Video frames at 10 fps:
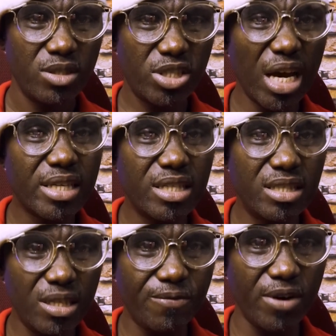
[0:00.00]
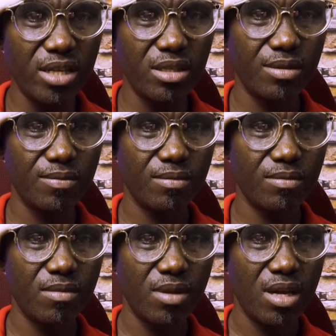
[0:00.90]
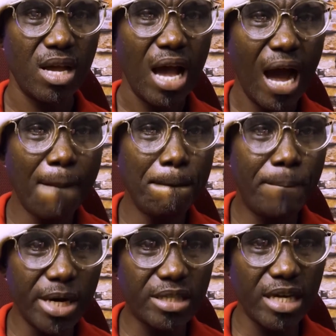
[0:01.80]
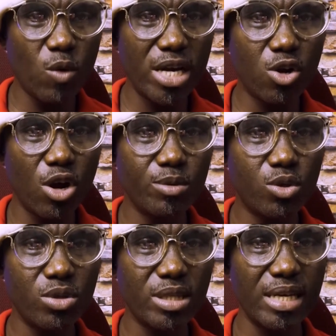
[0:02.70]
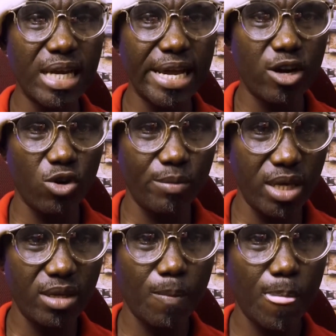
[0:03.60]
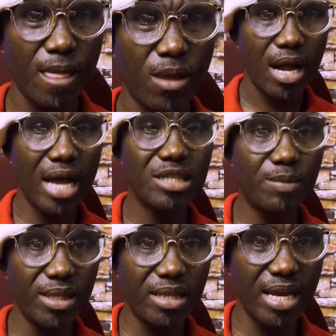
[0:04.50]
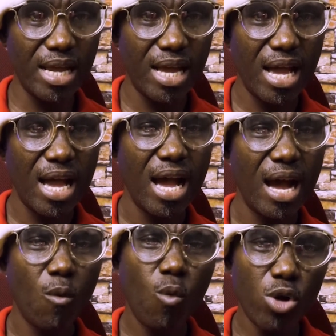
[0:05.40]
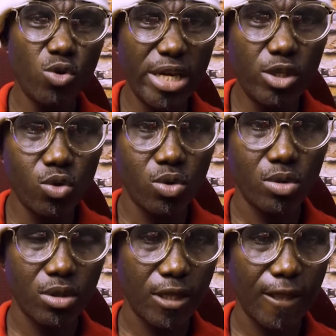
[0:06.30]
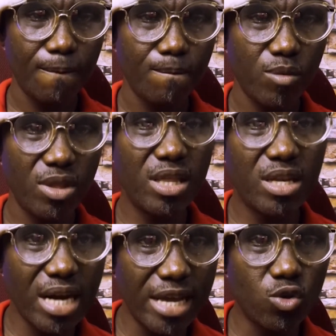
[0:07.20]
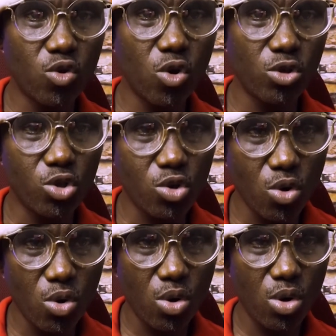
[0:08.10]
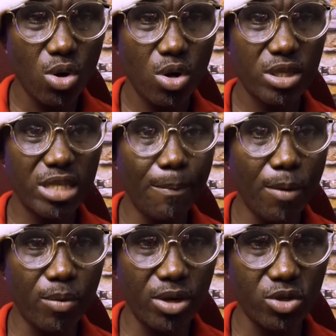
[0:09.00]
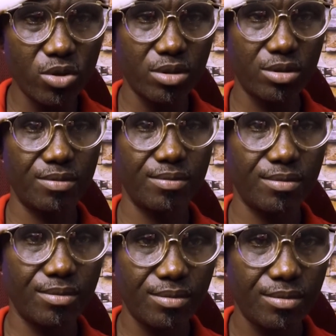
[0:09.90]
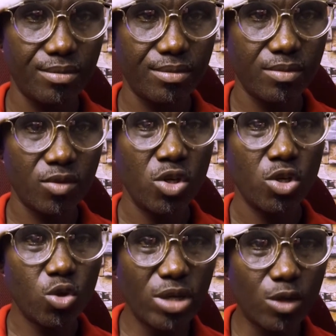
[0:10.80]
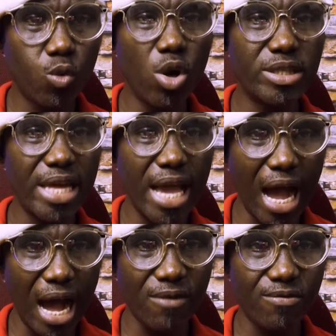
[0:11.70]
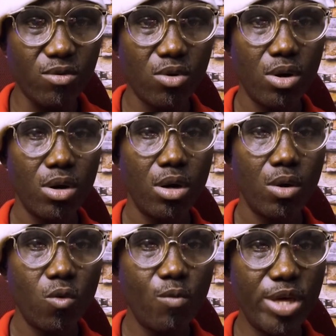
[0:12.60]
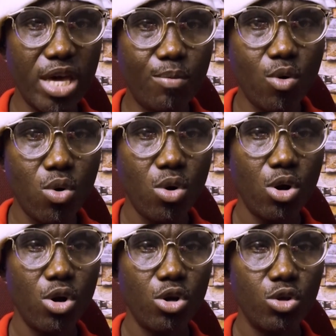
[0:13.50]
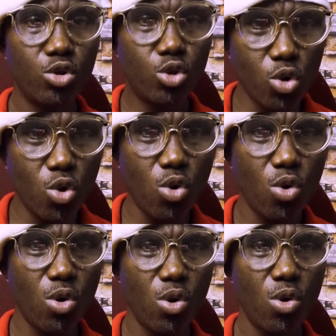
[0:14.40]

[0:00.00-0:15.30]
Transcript: Check the difference. And Britain, when it comes to standard economy, has been there. What do? They try to control their population so that what they have will be able to